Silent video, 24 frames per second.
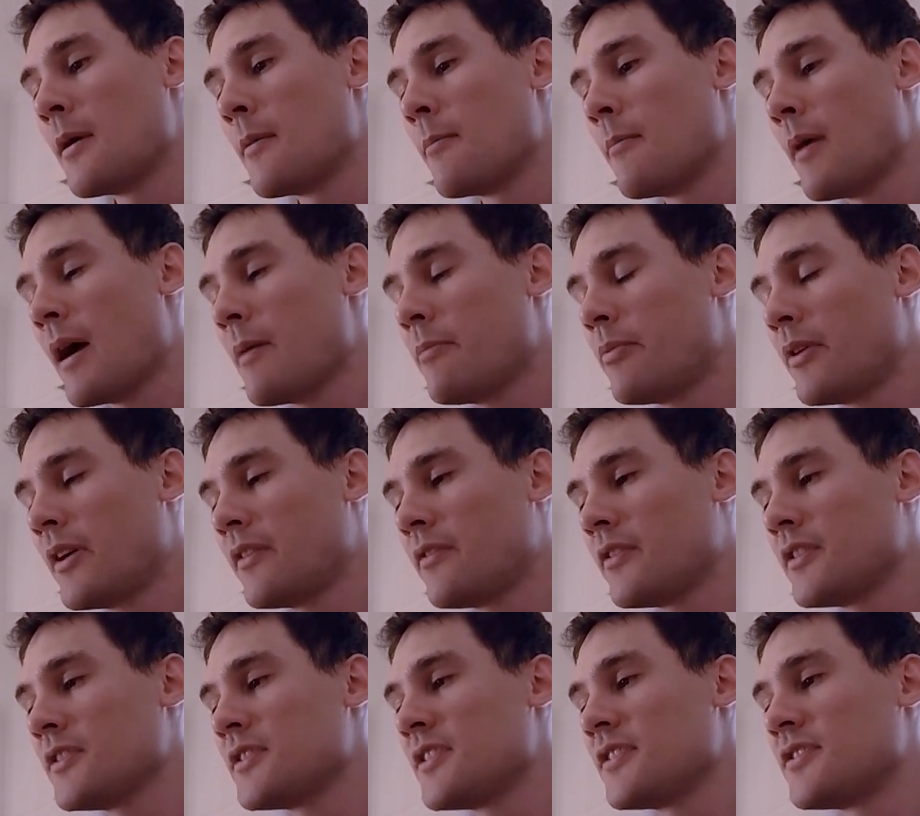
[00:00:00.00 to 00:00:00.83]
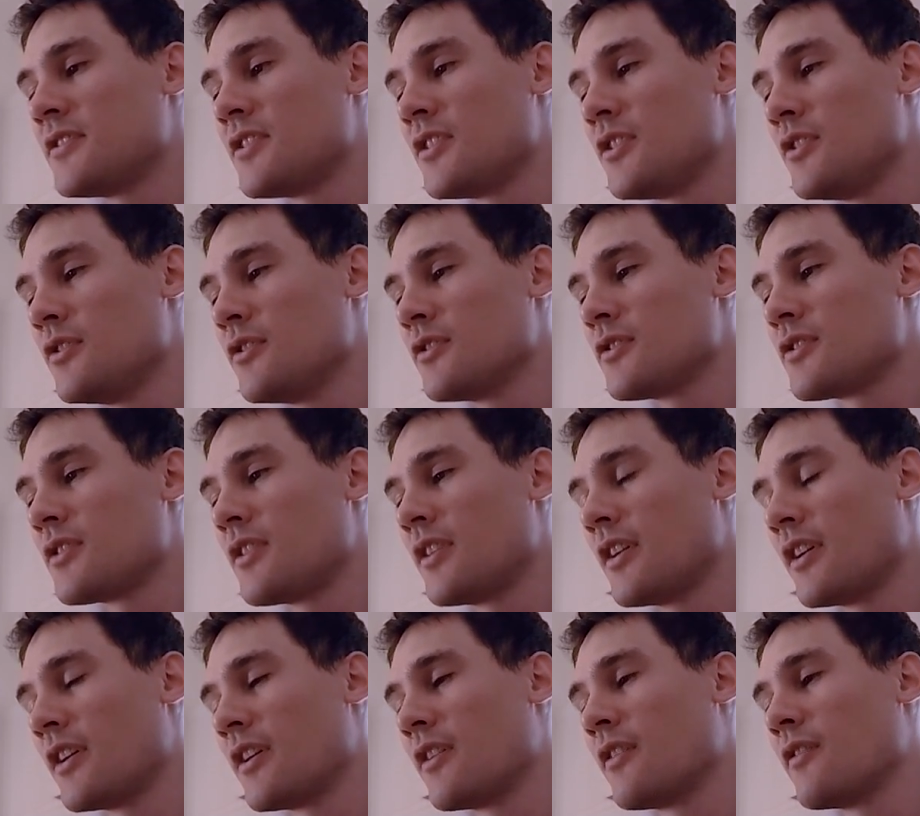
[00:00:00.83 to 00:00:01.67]
My preference is to use
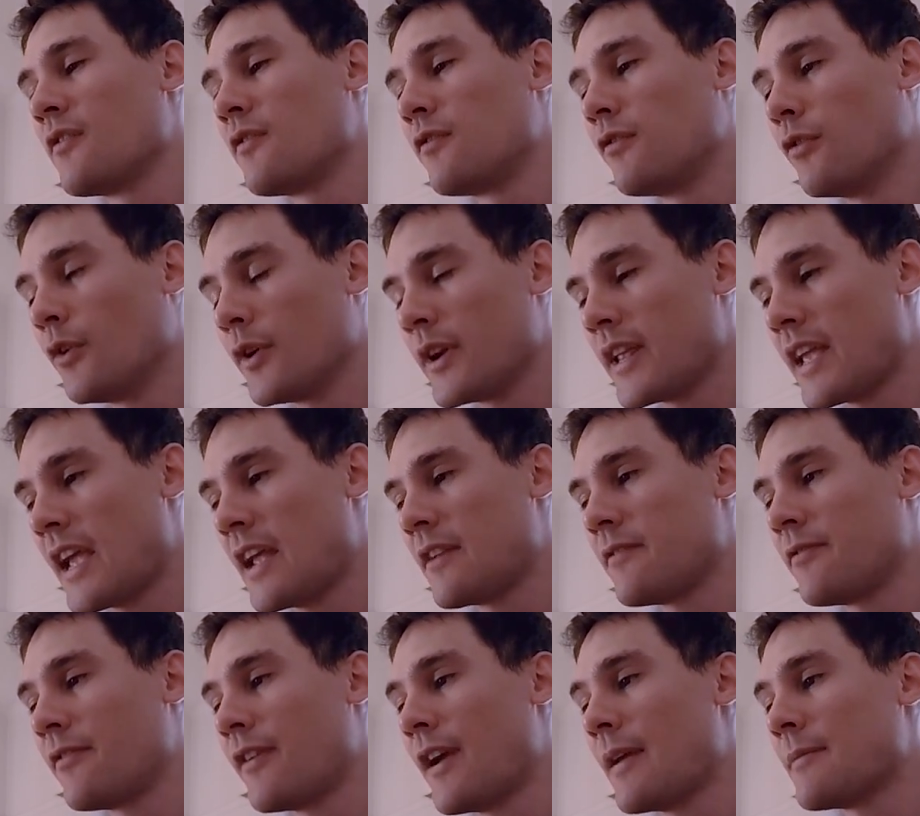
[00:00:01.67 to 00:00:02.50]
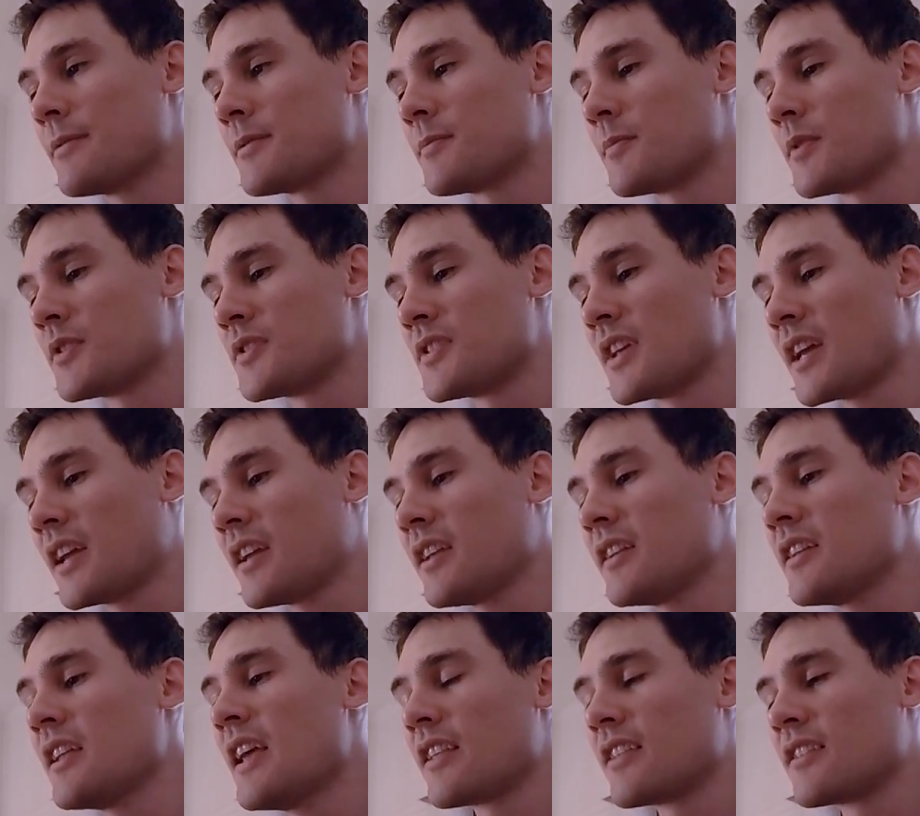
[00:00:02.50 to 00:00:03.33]
the 48 frames per
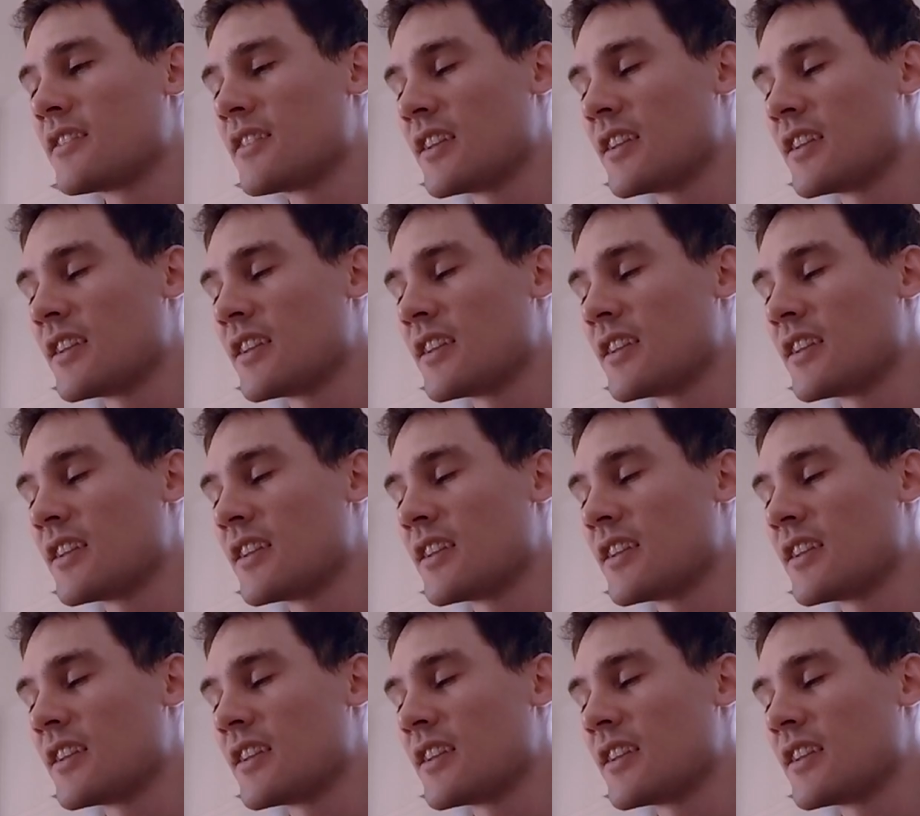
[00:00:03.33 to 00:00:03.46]
second.